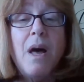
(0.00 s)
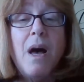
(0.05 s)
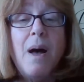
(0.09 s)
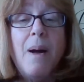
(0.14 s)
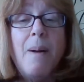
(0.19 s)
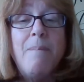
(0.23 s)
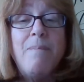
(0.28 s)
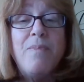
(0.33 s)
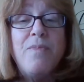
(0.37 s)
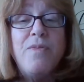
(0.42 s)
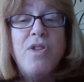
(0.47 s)

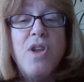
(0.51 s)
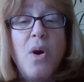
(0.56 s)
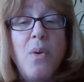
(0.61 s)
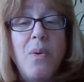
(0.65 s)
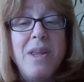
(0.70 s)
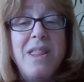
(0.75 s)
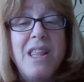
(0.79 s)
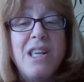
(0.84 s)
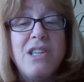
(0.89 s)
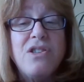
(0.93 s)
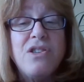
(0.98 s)

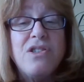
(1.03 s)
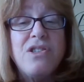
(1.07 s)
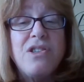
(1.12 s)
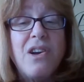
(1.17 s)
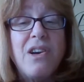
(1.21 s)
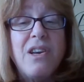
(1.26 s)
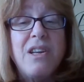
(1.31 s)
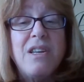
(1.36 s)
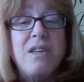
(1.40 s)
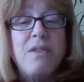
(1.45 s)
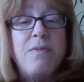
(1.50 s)
knowing that you're
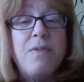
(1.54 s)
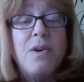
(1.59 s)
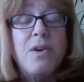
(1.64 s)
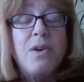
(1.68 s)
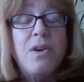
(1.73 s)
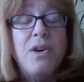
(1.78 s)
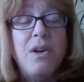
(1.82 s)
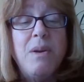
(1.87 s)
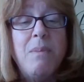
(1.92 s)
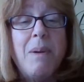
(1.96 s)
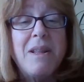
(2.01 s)
starting to feel
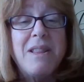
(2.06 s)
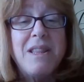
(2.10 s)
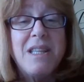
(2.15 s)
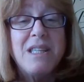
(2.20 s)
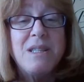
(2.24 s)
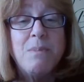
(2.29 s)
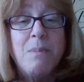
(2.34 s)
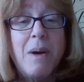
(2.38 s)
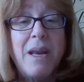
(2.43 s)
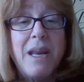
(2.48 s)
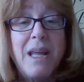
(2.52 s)
good about
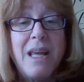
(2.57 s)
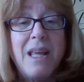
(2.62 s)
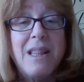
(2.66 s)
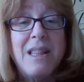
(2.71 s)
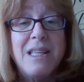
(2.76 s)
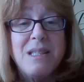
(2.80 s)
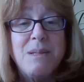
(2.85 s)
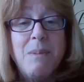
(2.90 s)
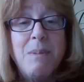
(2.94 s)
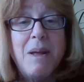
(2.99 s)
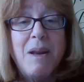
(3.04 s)
this money and
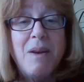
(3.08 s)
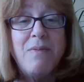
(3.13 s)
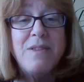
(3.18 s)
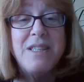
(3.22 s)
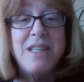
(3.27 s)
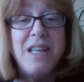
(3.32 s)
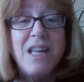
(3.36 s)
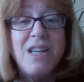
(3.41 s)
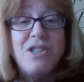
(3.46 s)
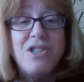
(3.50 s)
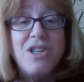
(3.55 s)
this
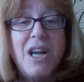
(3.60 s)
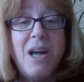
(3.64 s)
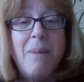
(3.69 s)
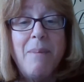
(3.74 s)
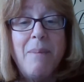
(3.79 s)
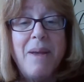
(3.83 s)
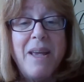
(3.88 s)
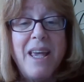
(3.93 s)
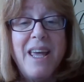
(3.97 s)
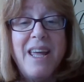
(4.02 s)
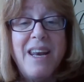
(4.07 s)
manifestation
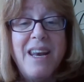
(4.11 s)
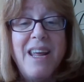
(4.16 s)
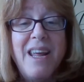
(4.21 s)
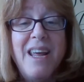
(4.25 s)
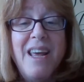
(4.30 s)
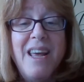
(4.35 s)
coming in.